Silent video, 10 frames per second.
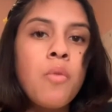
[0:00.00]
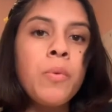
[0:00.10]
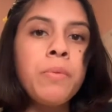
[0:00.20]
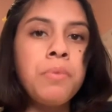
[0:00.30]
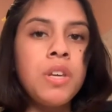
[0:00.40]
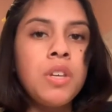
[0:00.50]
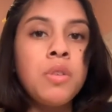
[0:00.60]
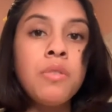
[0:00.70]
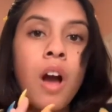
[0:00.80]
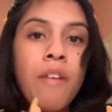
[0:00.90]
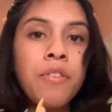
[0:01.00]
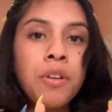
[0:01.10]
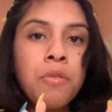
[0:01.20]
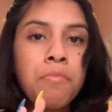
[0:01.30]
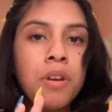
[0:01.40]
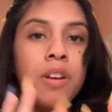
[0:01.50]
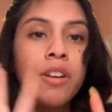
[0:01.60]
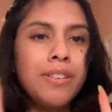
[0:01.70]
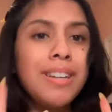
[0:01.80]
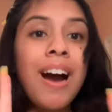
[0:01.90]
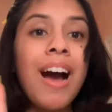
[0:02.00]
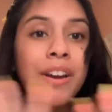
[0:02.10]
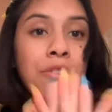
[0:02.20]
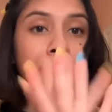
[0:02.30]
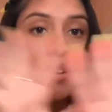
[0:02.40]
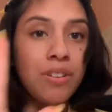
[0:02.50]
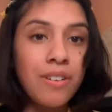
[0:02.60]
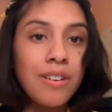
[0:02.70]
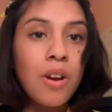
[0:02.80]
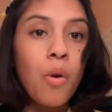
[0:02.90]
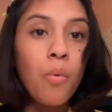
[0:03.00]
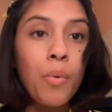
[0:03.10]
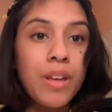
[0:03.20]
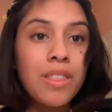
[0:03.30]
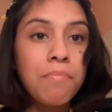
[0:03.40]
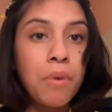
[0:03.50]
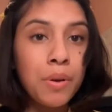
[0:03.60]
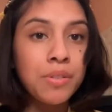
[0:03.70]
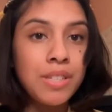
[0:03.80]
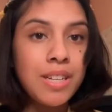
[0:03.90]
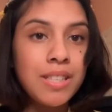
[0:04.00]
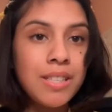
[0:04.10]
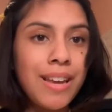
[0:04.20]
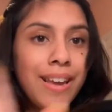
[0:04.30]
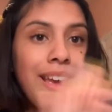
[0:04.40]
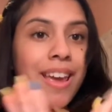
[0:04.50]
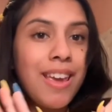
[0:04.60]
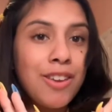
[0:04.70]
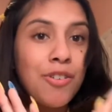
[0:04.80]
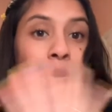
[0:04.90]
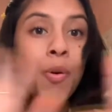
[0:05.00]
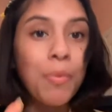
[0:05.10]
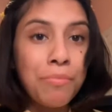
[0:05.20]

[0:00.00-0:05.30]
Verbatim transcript: would be you cover your your entire mirror with post-its, like your whole